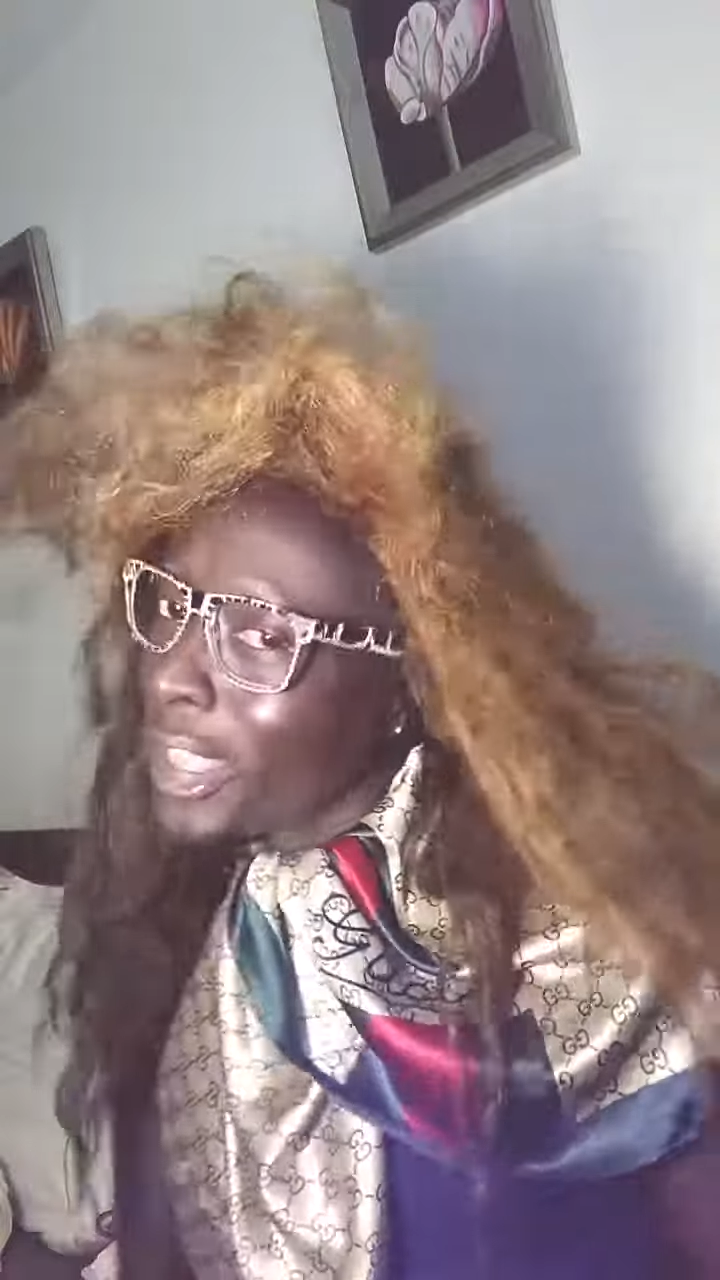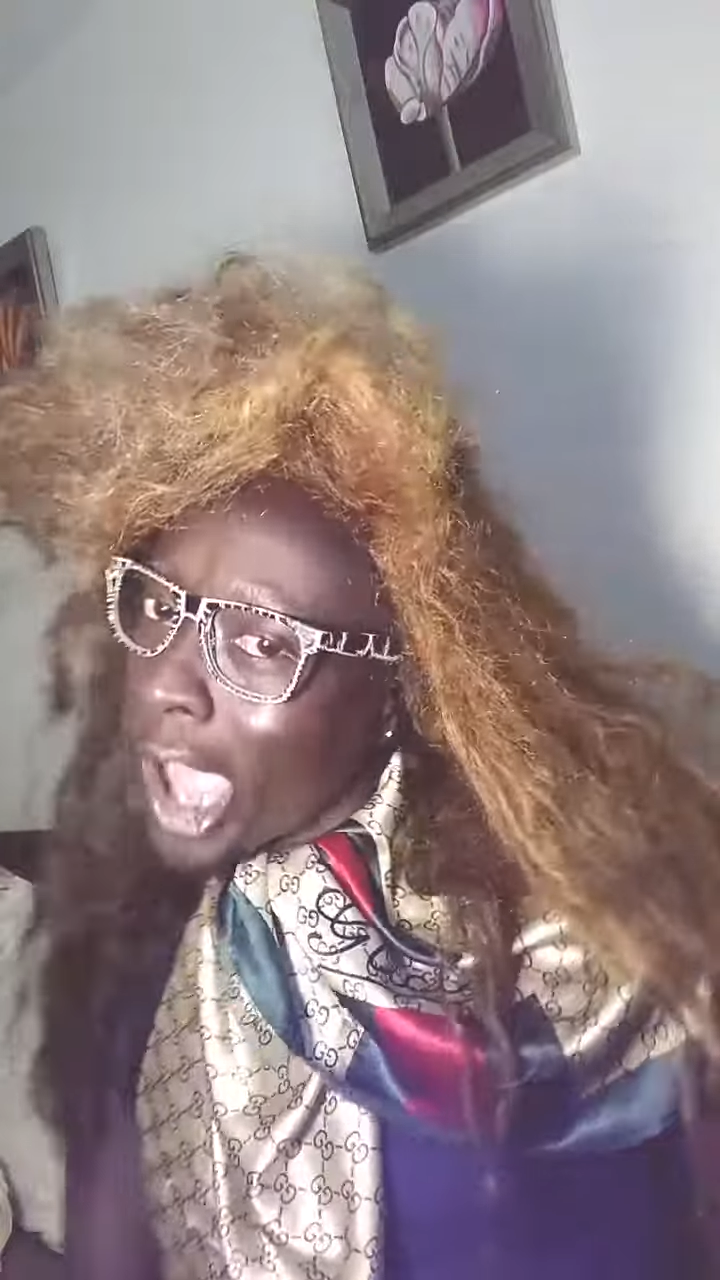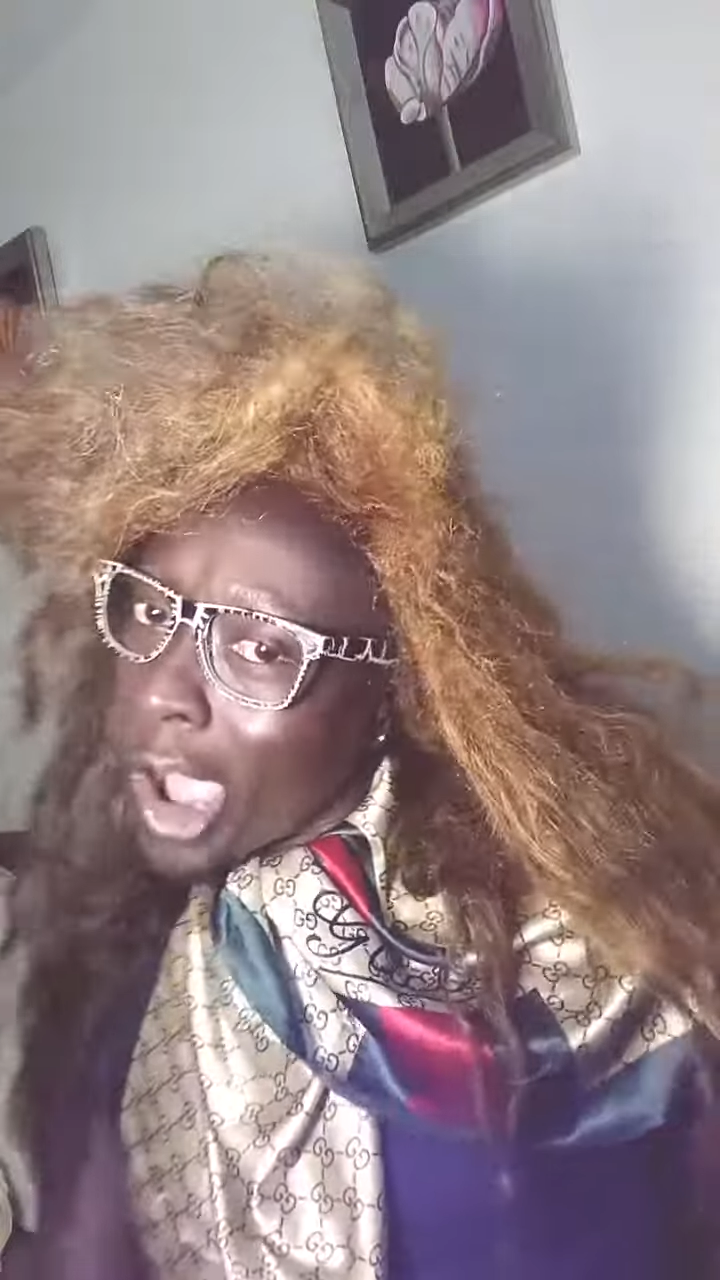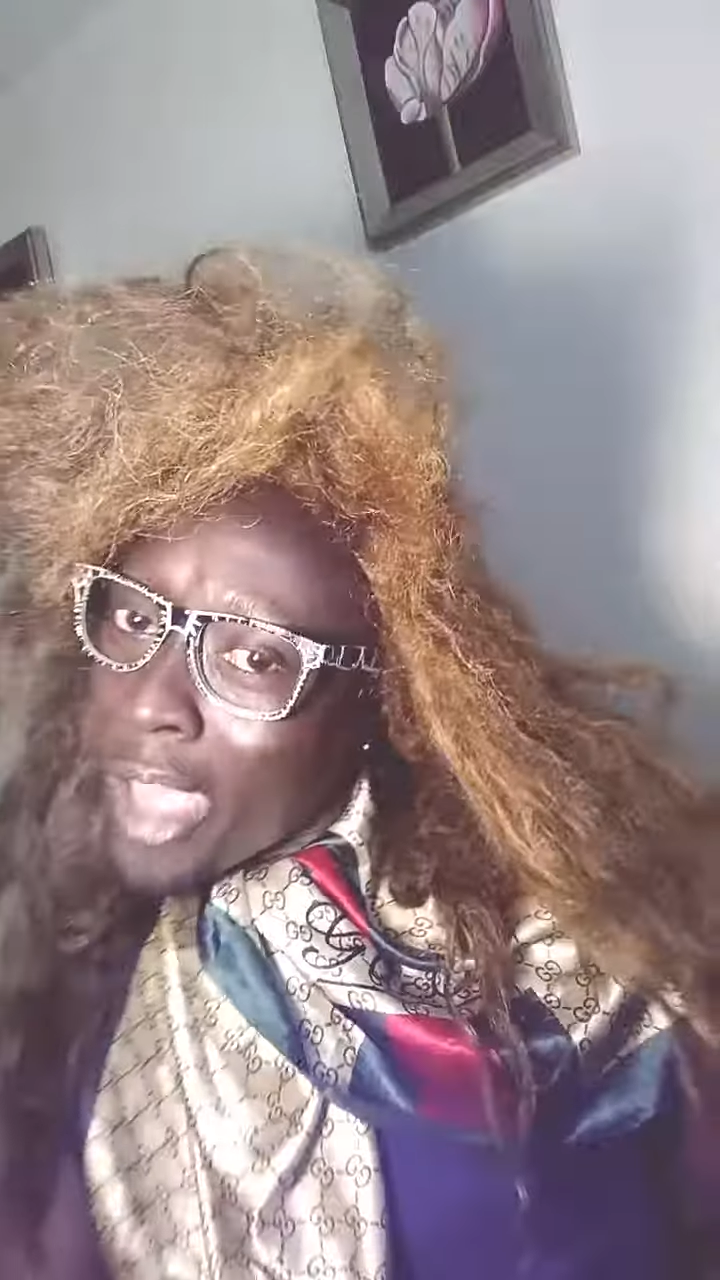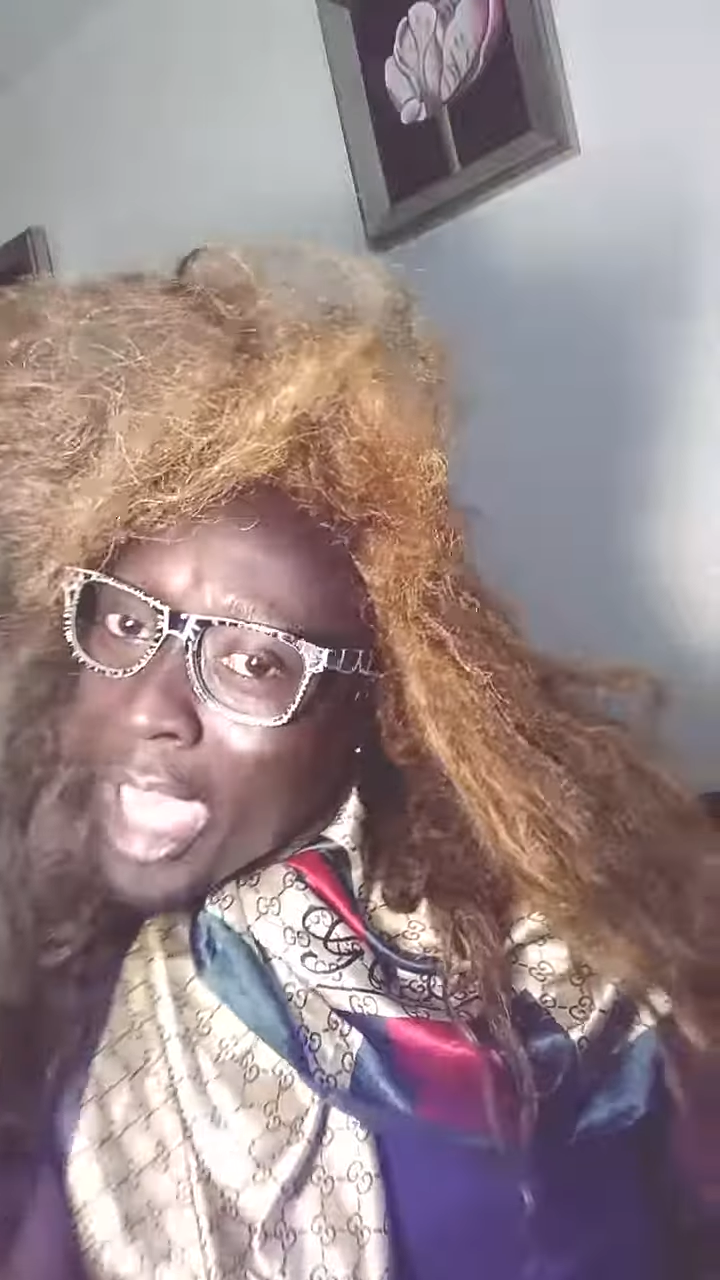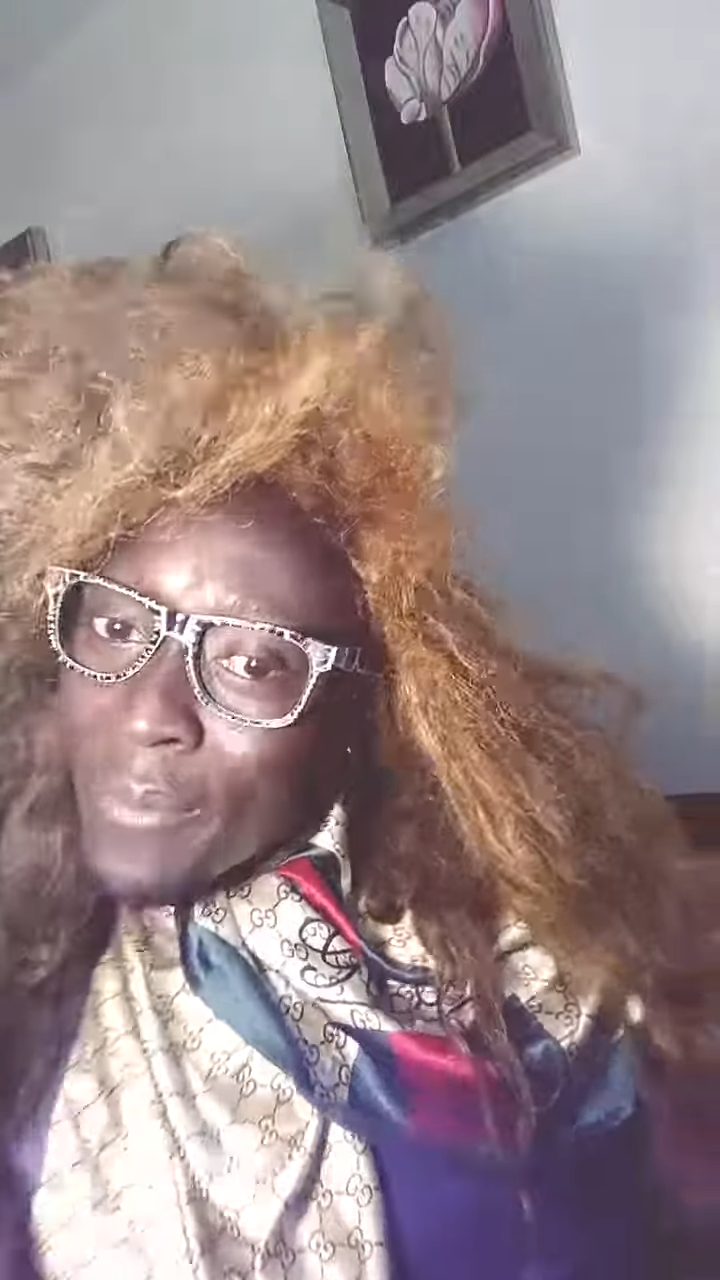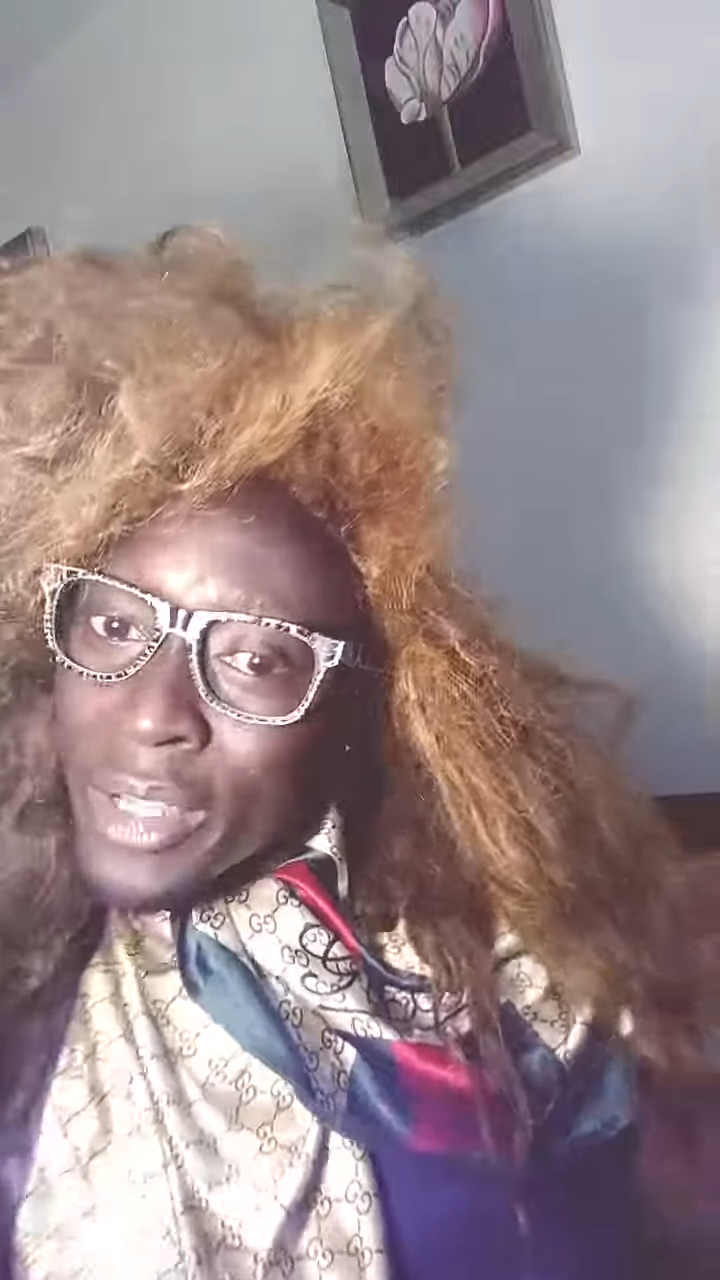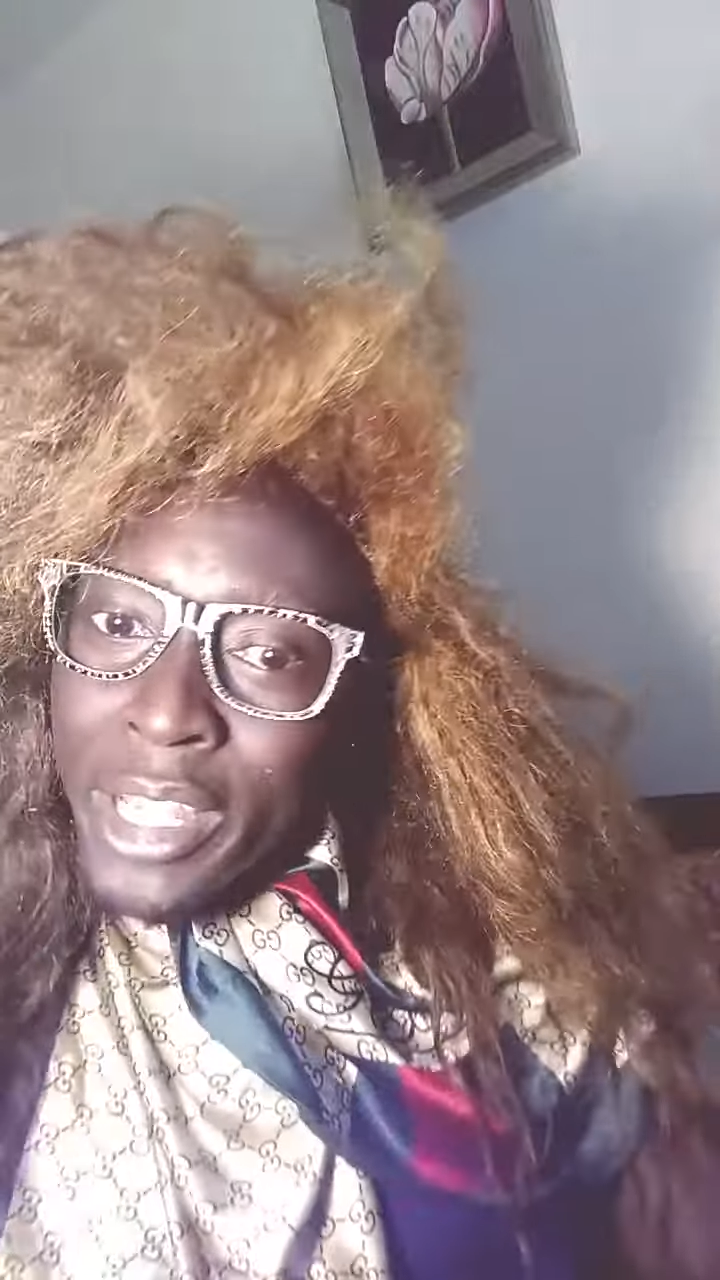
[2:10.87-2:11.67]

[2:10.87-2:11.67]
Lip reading: Y'all have